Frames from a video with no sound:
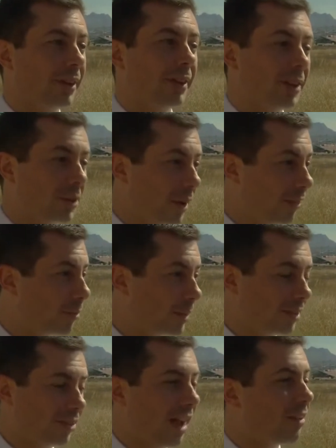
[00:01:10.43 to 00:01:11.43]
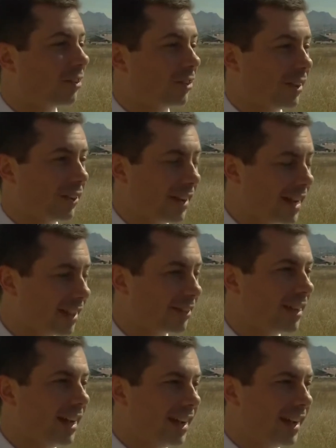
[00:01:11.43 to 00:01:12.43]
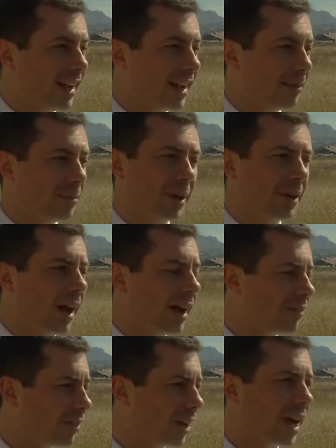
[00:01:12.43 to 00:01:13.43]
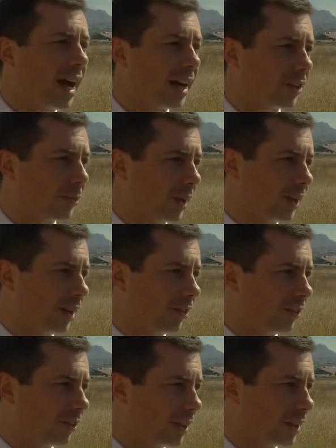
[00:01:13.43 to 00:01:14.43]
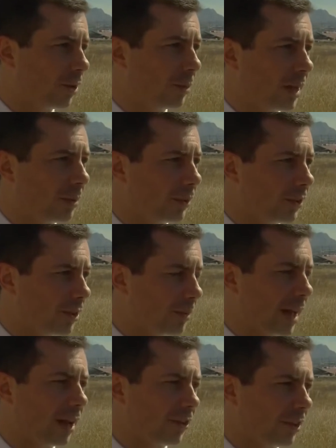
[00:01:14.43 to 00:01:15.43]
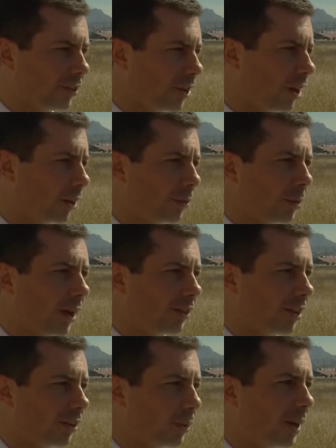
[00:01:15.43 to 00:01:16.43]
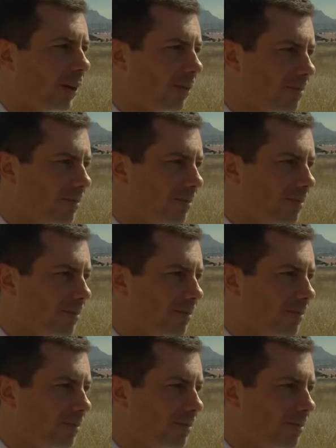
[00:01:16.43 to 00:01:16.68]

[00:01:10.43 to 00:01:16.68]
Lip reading: They do have a big challenge on their hands, but I have very high expectations that they'll be able to manage this caucus process well.